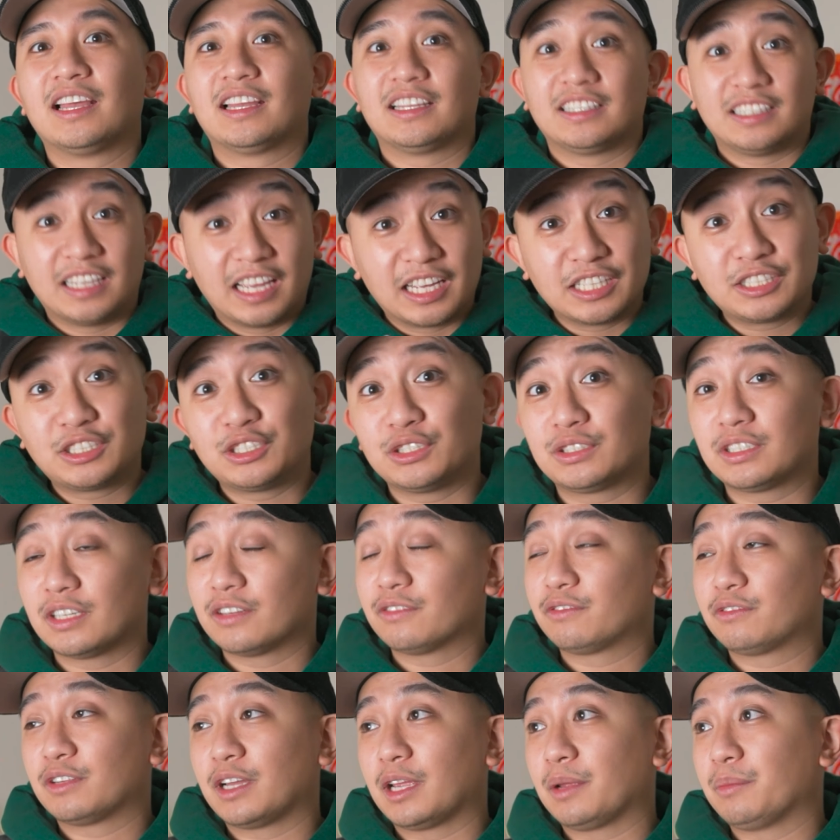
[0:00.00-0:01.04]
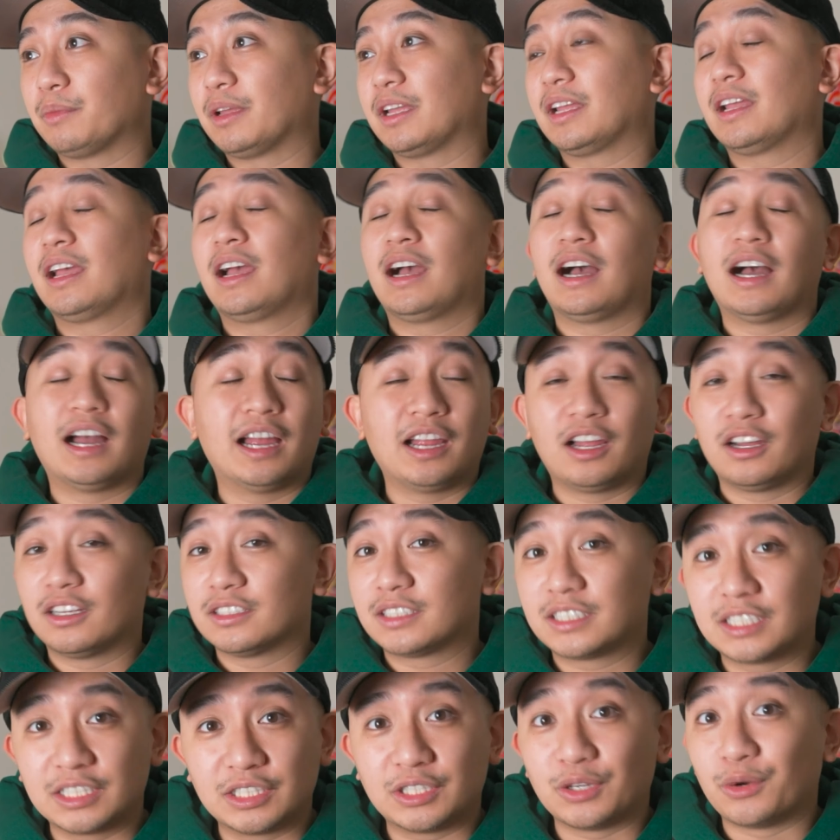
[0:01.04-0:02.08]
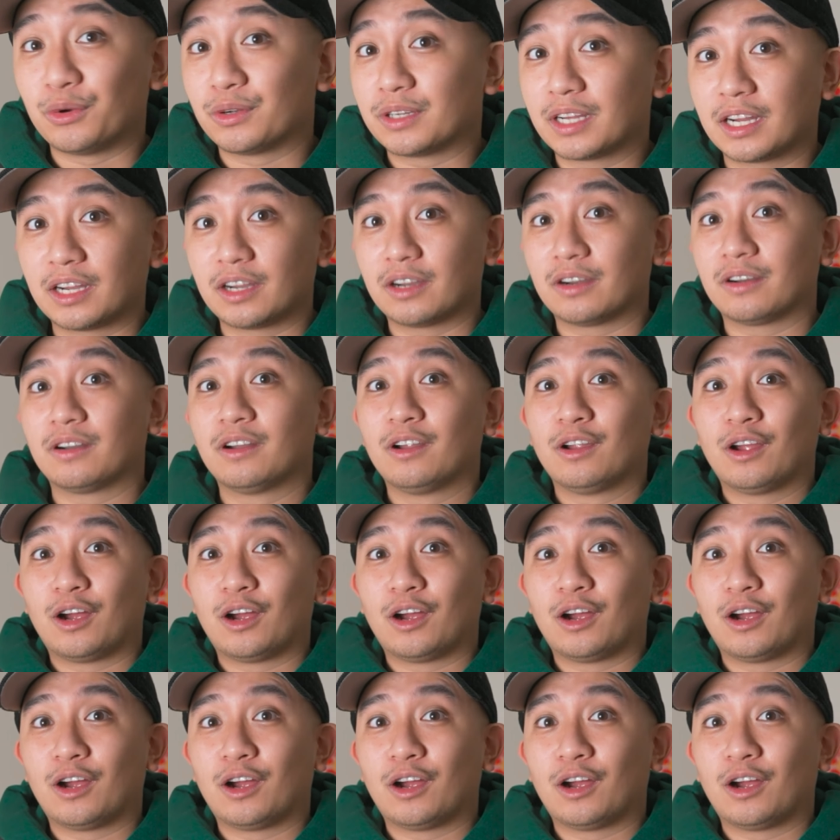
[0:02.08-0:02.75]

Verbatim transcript: yes you can flame me, I honestly don't care,